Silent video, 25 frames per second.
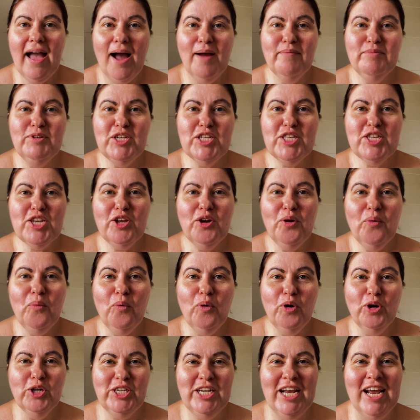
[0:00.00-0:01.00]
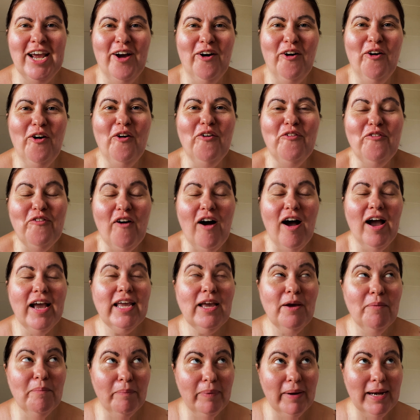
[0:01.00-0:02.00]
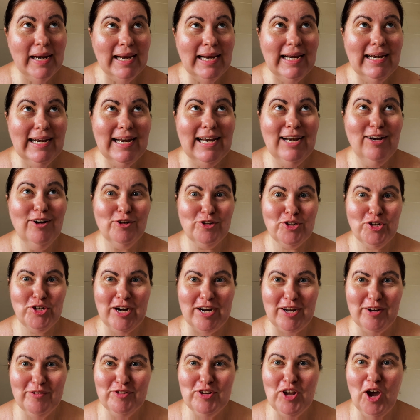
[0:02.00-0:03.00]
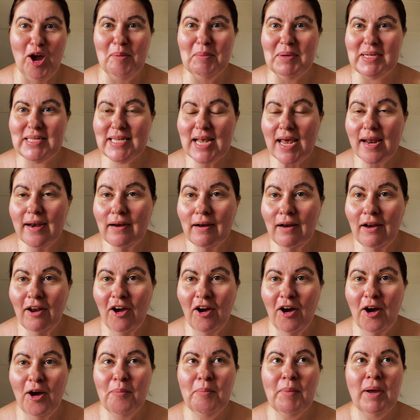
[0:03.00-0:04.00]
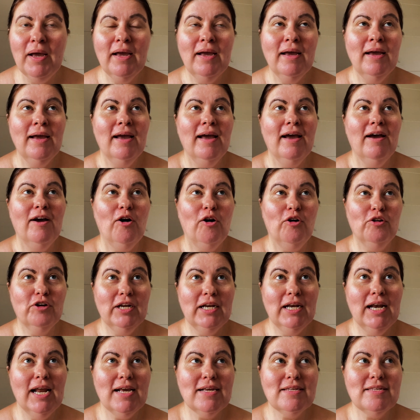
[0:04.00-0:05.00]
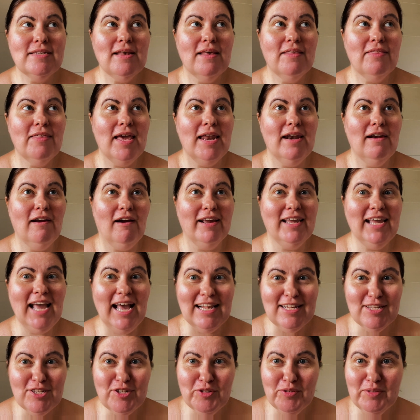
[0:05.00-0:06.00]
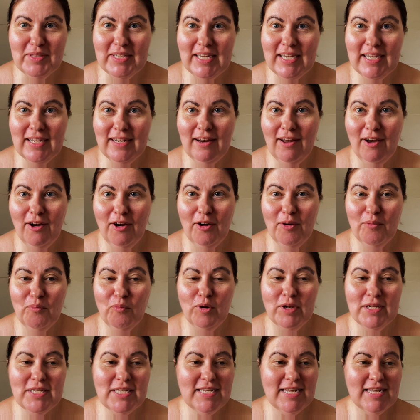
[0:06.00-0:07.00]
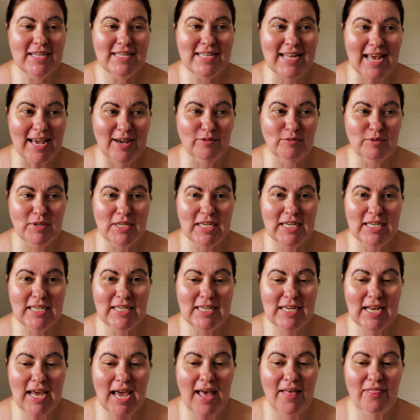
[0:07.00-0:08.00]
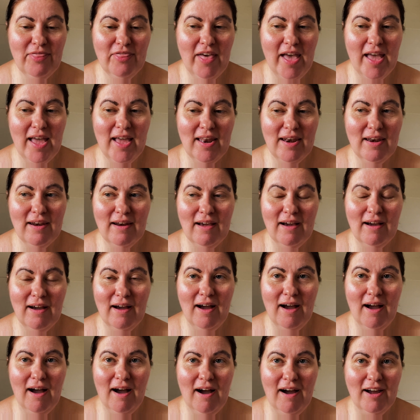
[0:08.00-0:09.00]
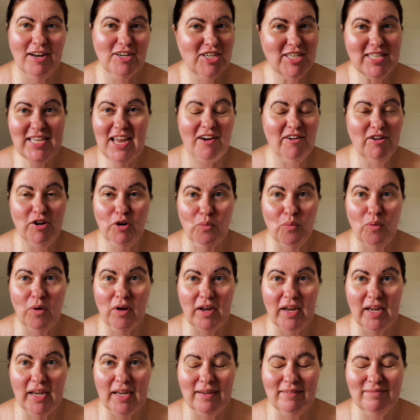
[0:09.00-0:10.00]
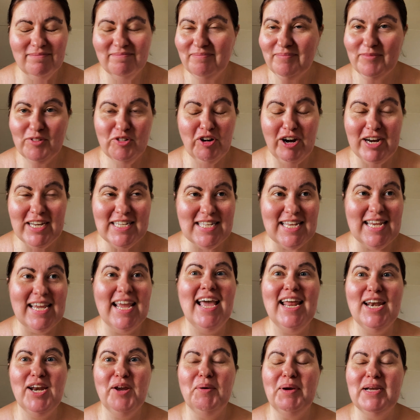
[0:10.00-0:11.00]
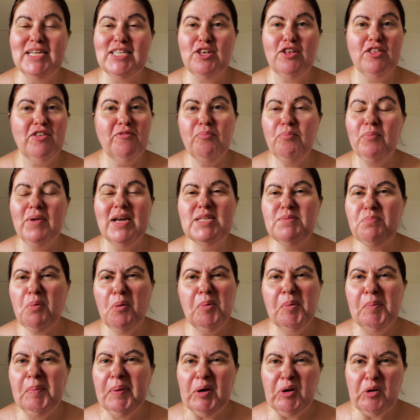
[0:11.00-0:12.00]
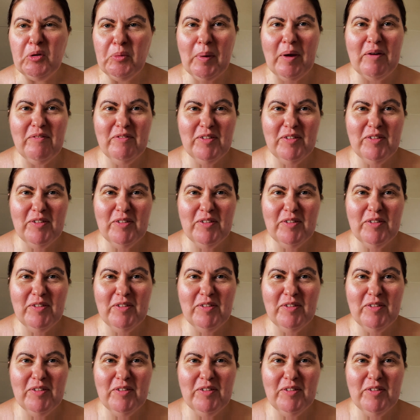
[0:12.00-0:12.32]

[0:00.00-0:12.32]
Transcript: I'm just going to wash it off. I completely lost track of time. I set an alarm on Alexa, then I cancelled the alarm once it sounded, and then I just carried on working. Crazy. Anyway, so it's probably been on about